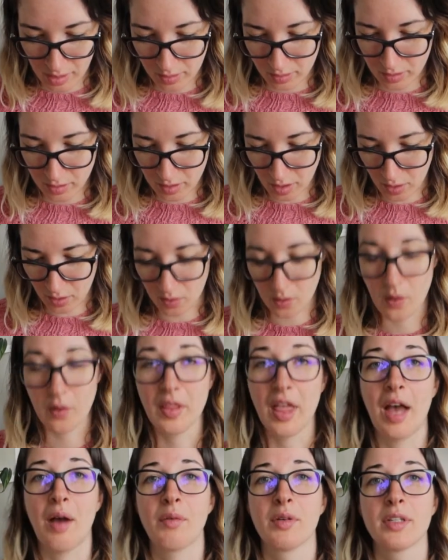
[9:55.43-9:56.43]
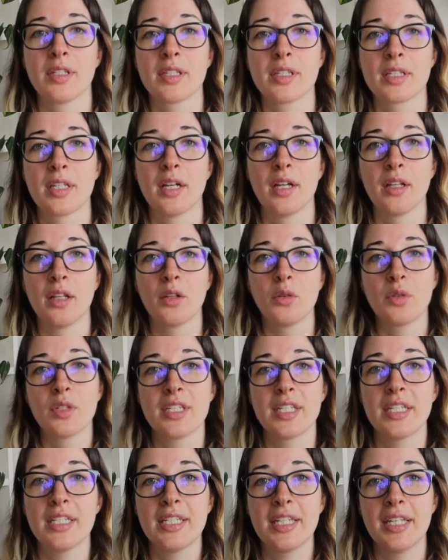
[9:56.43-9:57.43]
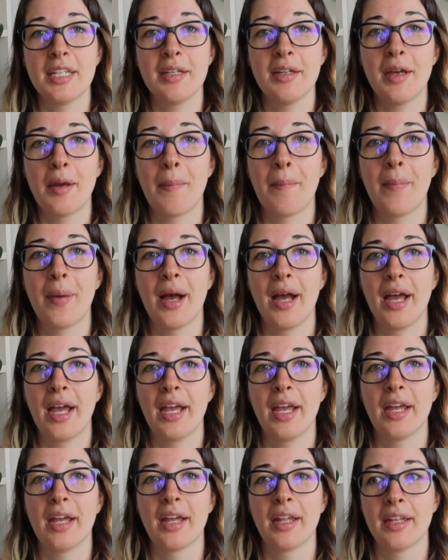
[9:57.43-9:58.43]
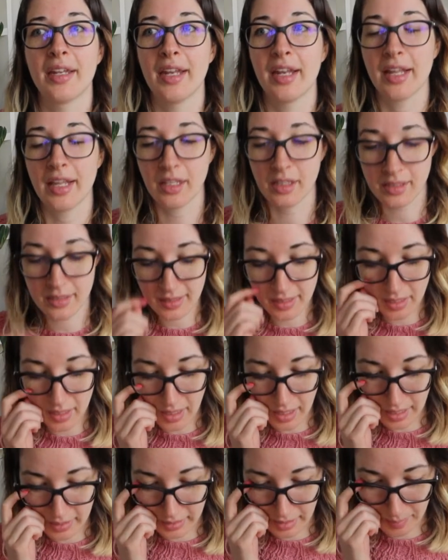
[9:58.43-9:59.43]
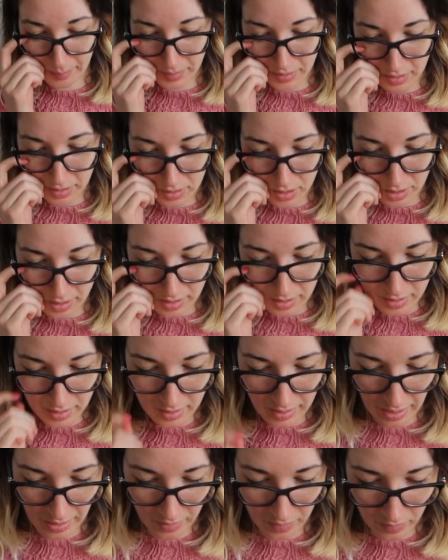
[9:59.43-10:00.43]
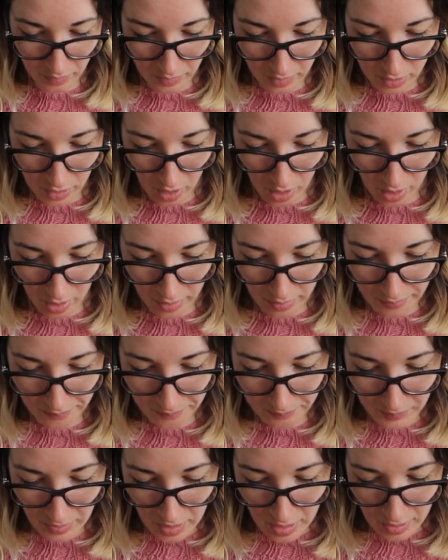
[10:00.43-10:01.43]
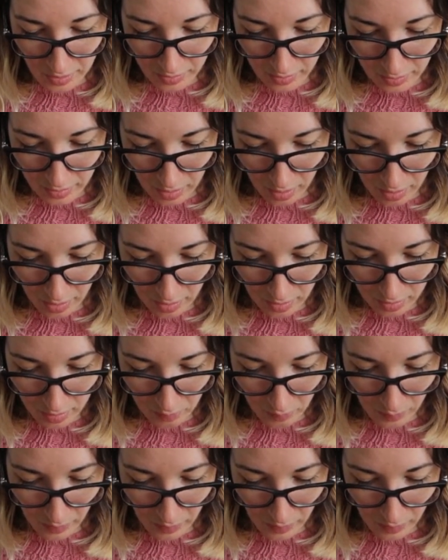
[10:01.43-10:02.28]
So that was the Lucia Tea by Knitting Deer, and let me just tell you the yarn. The yarn